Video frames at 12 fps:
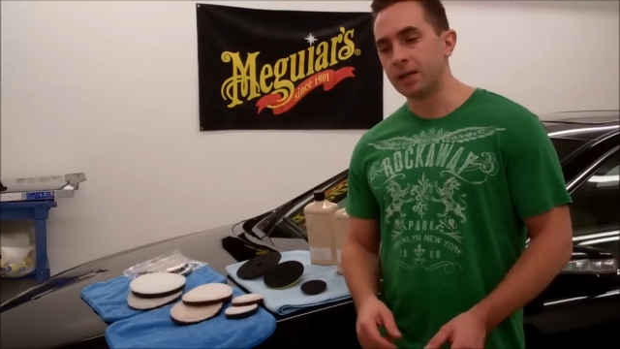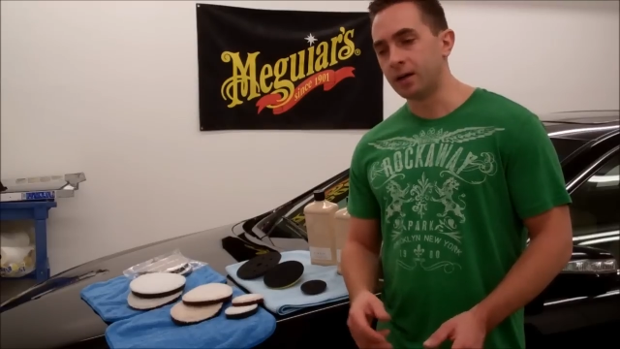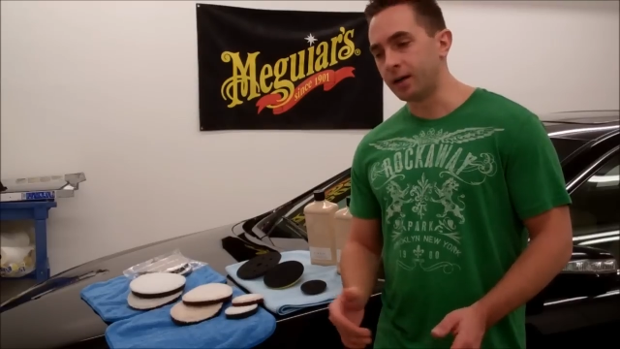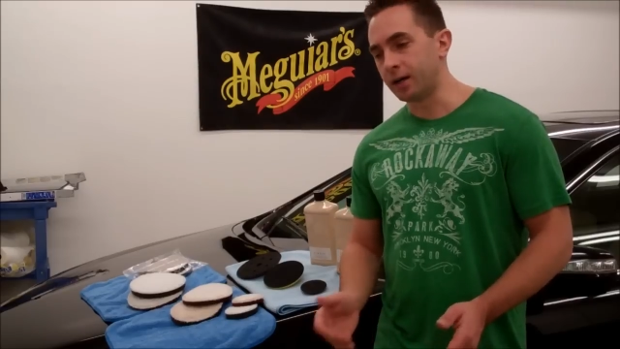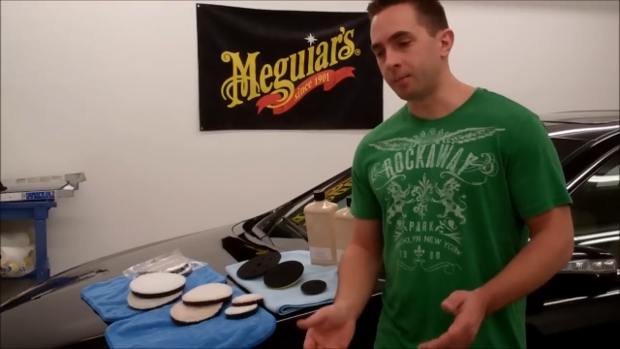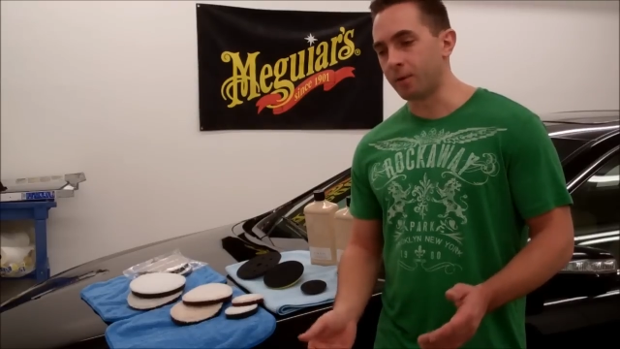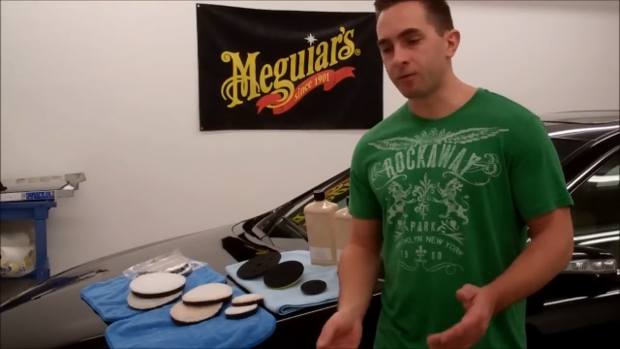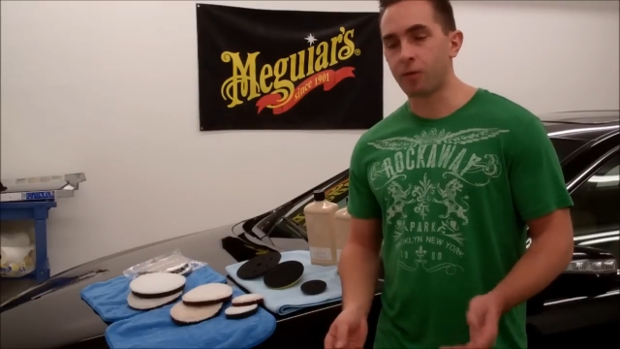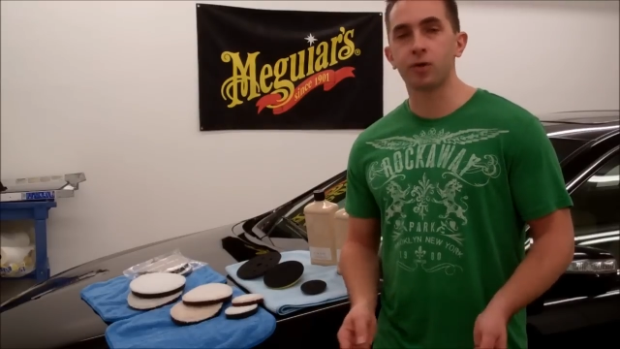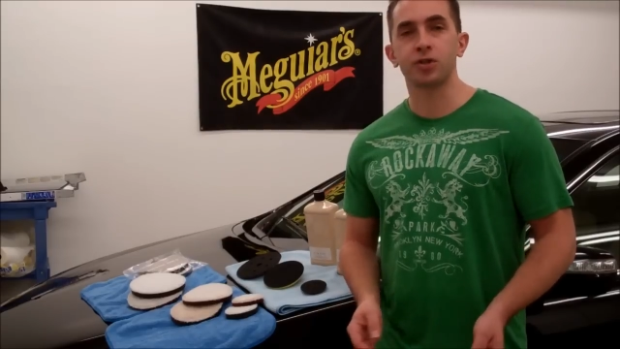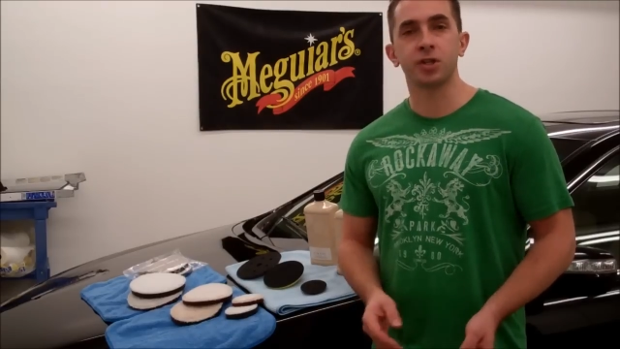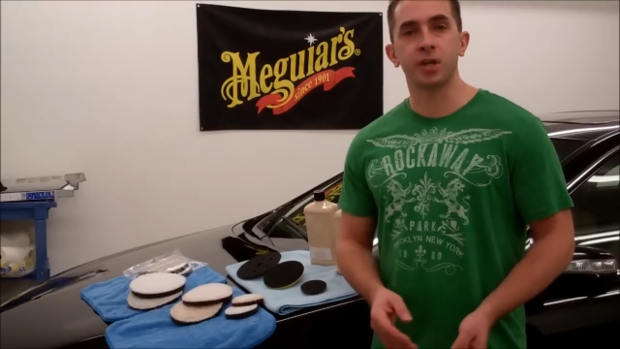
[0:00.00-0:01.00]

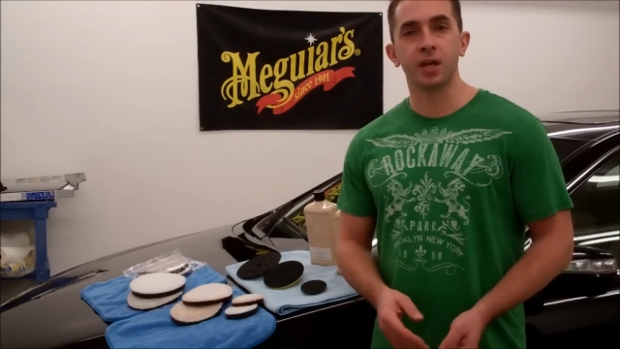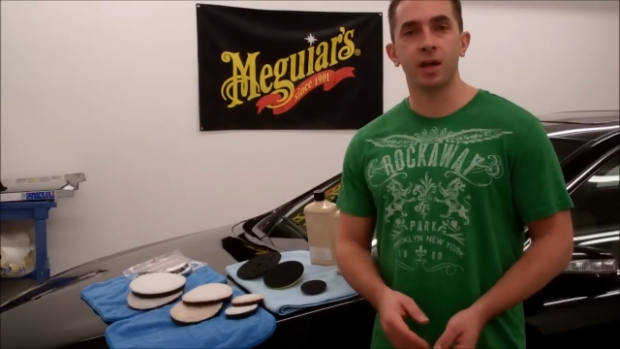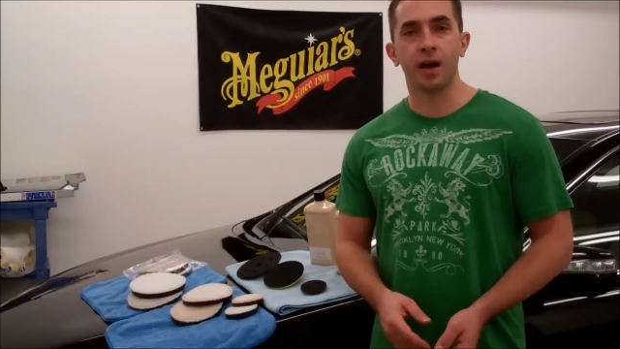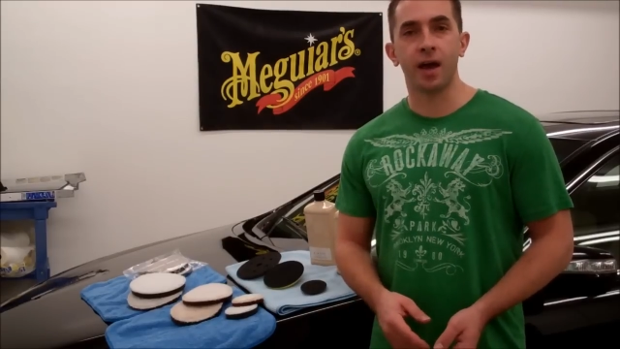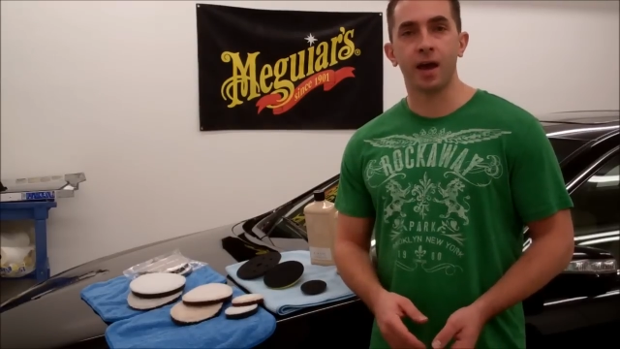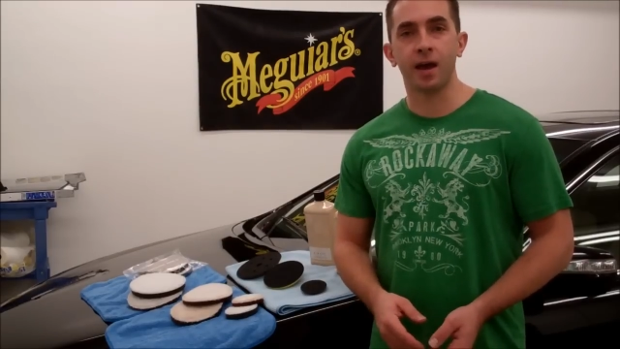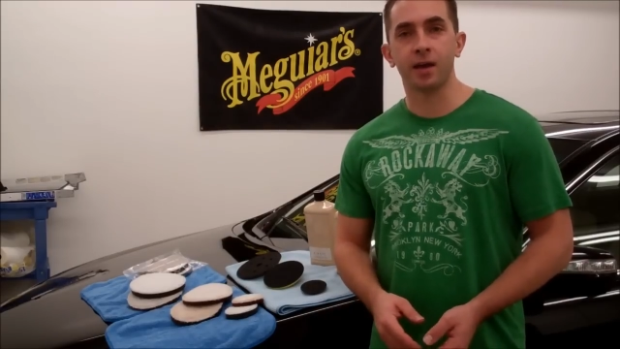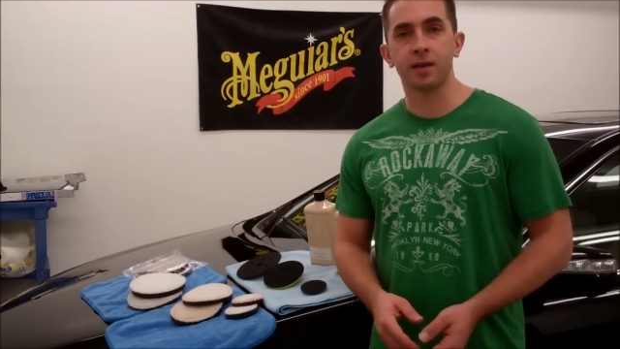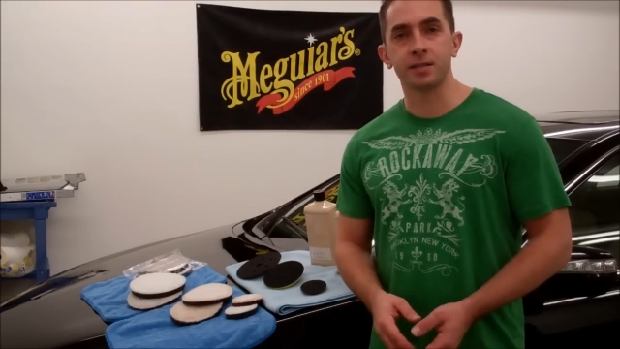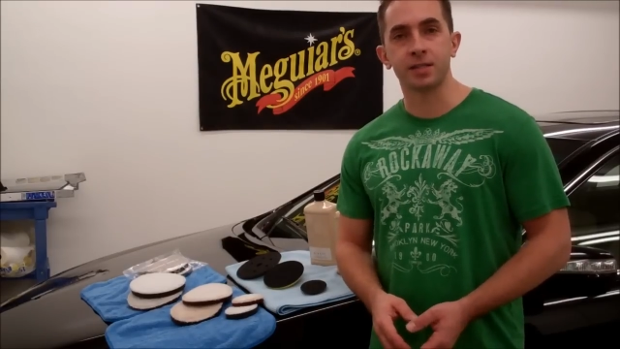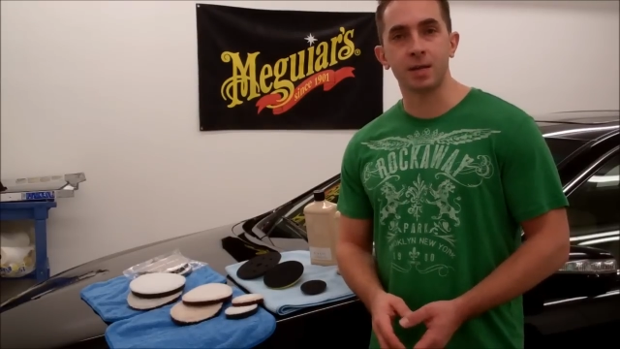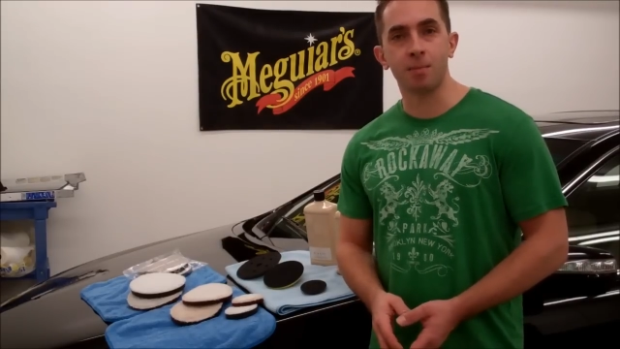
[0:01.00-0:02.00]
Unfortunately, I had
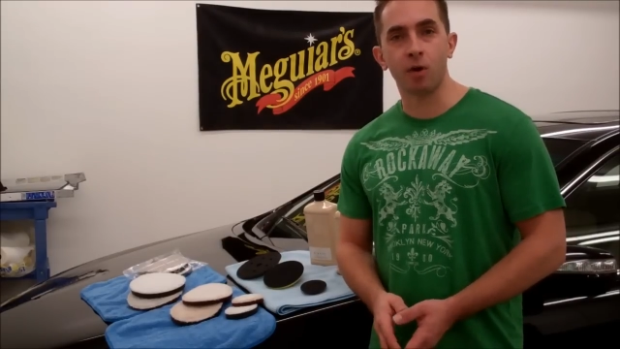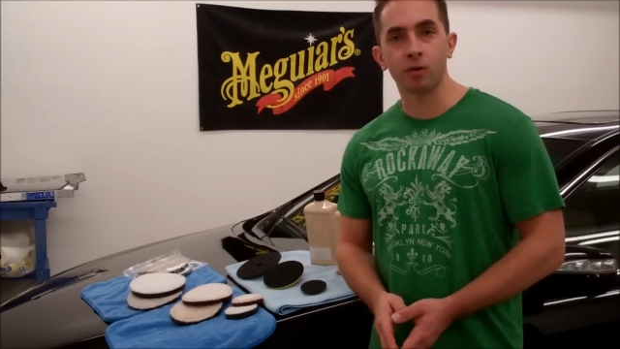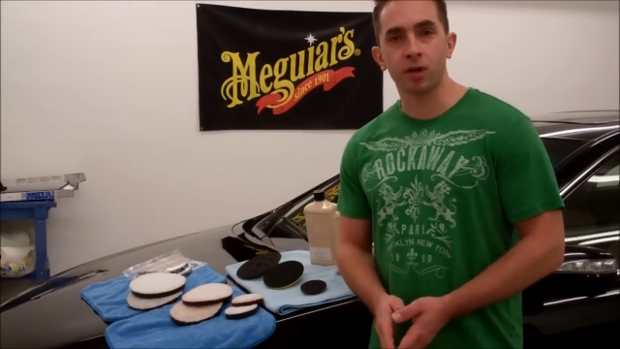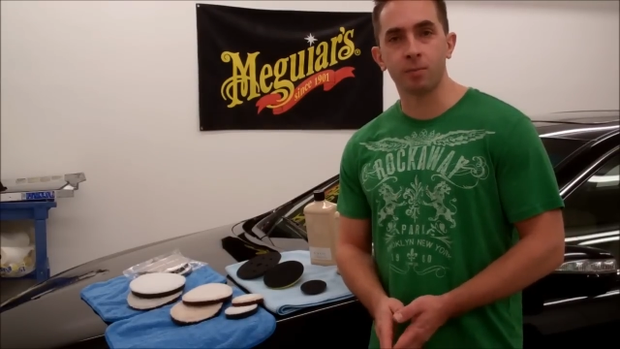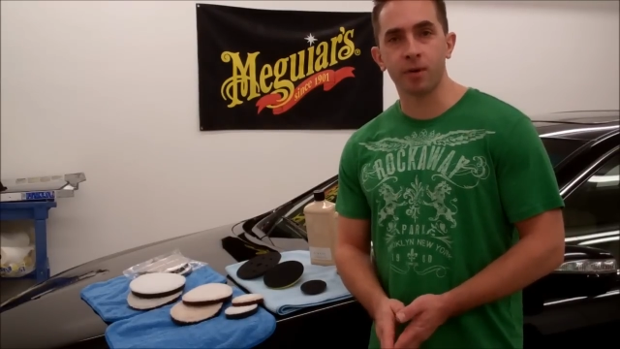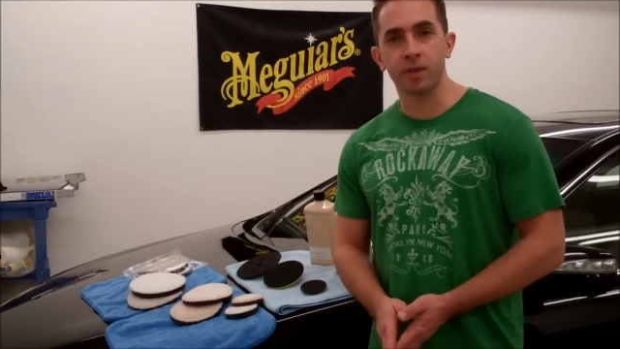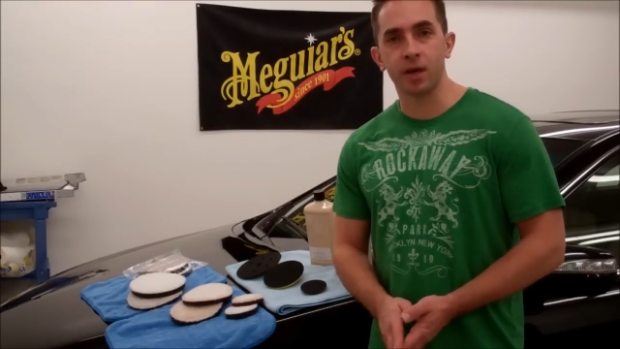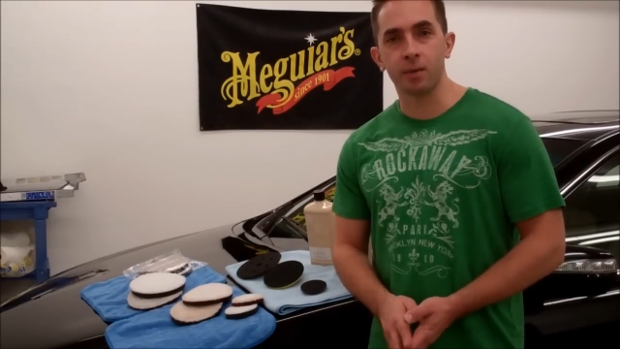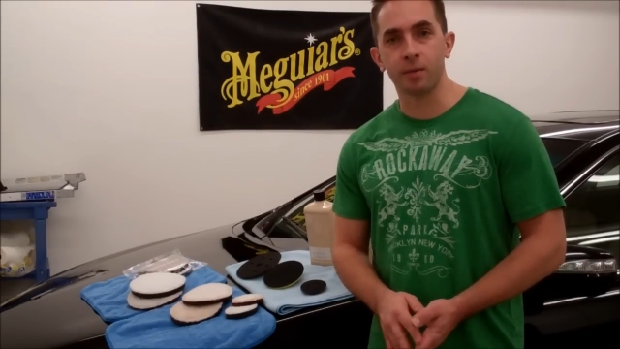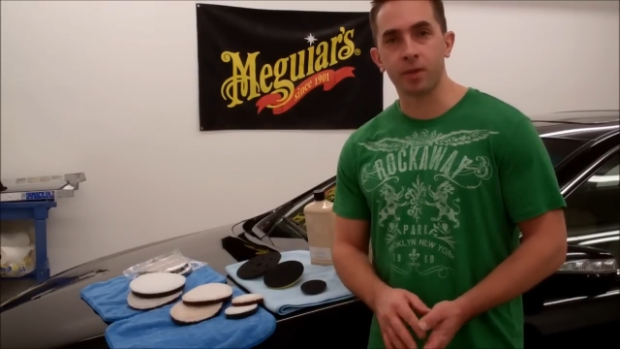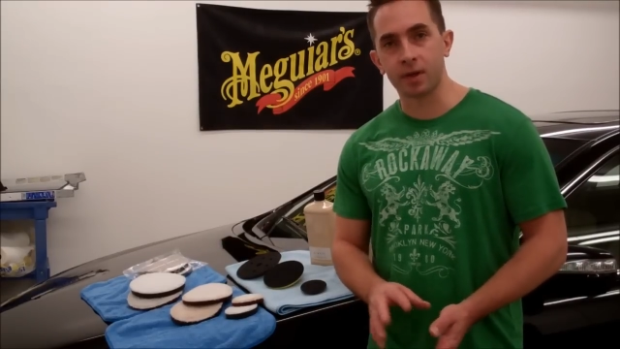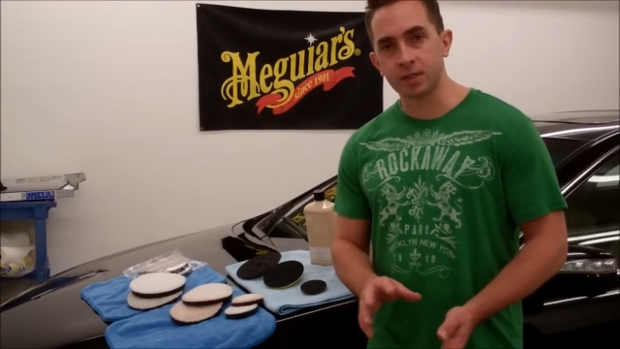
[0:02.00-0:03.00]
the same outcome with
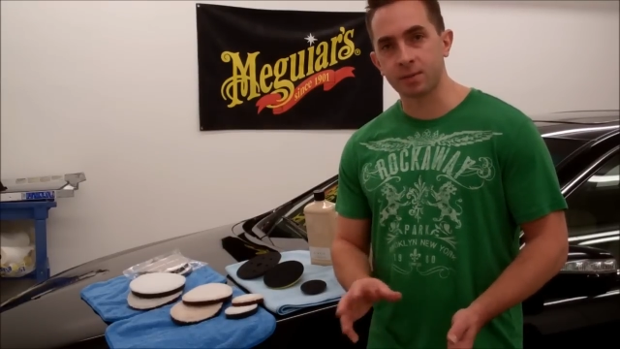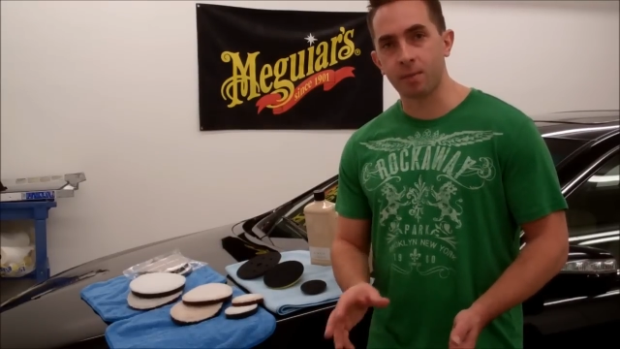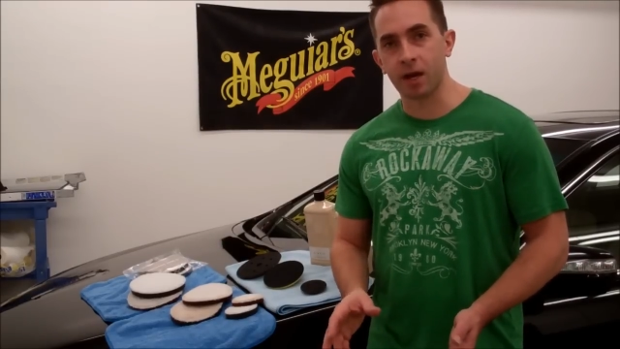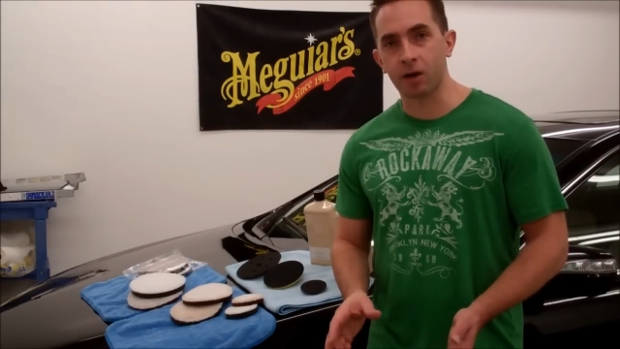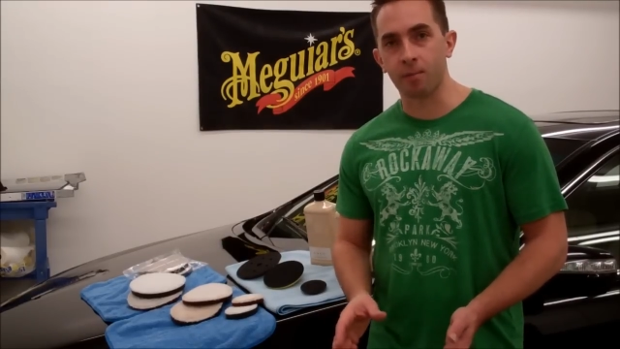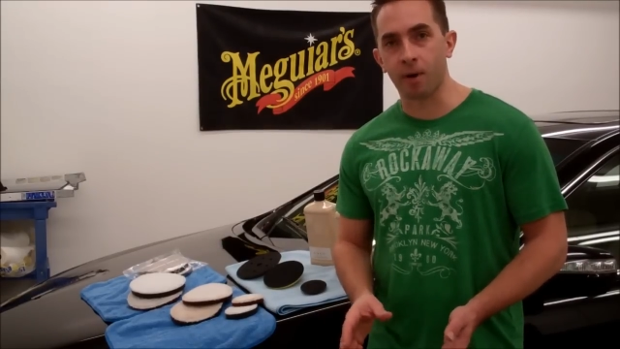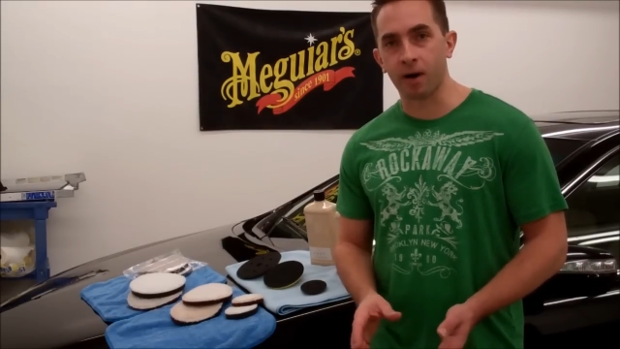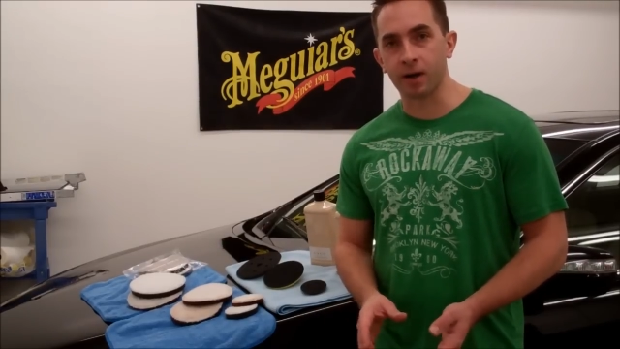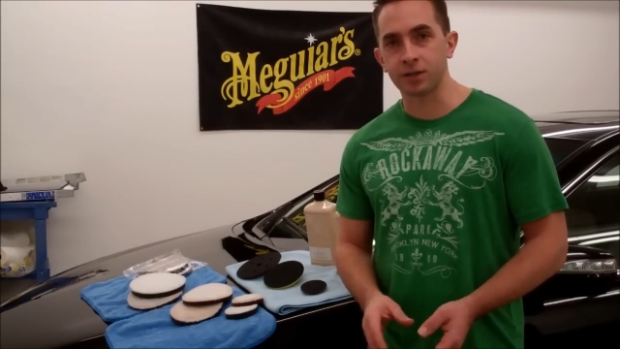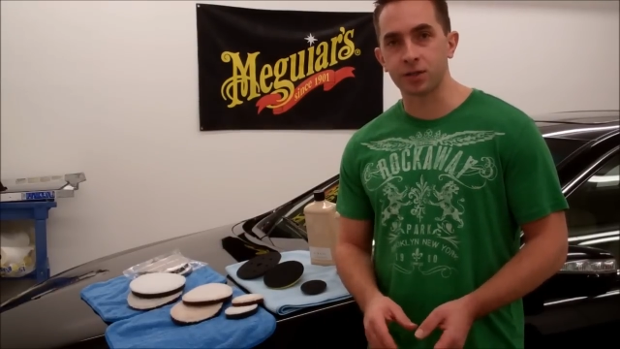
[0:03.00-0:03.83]
them with some micro marring,